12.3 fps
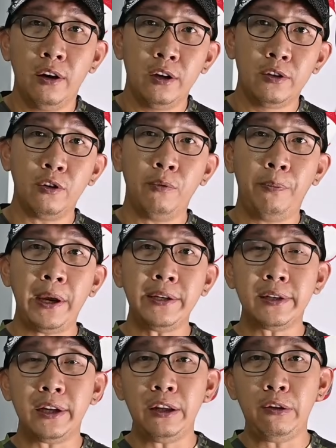So
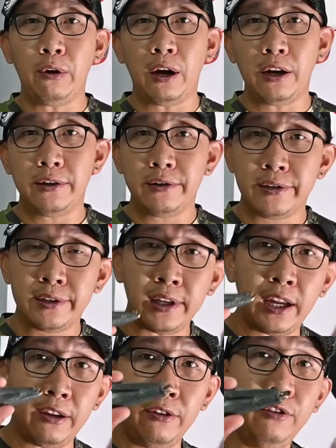basically, to
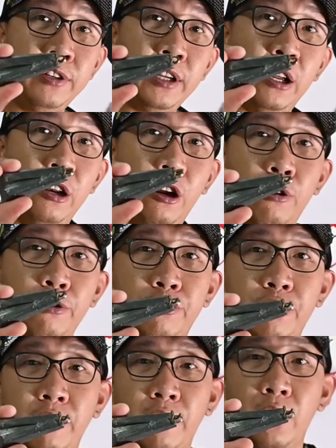start using a lure
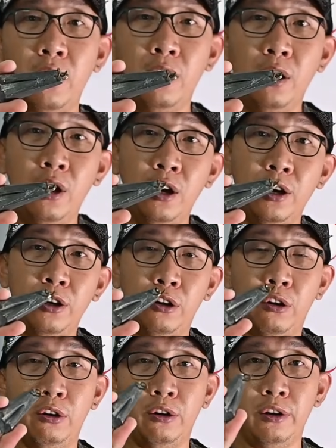retriever, you
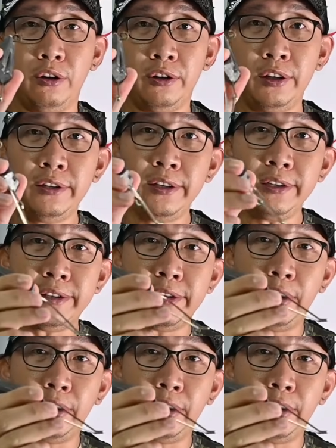know, this is